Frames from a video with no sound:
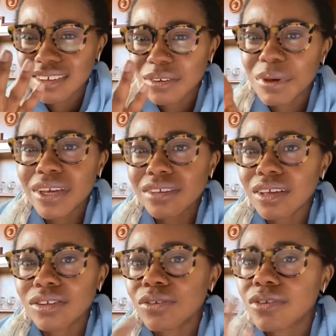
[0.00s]
Wait, yes, I
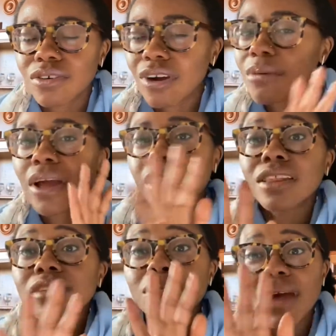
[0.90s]
do. It
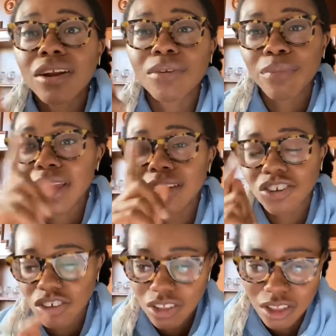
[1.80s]
doesn't matter. Pay
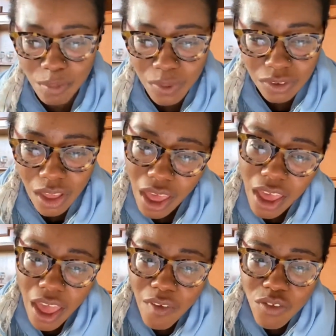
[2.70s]
attention to the numbers.
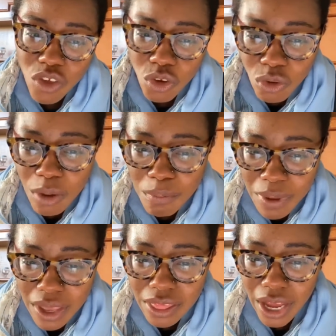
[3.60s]
If you could
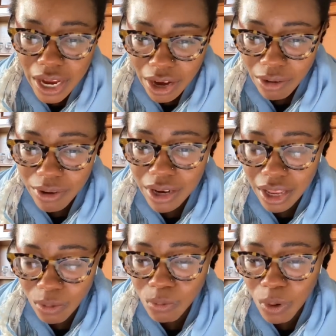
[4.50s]
be the heroine
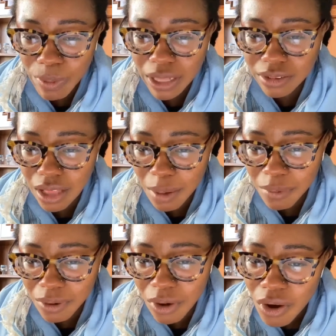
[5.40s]
in a romance novel,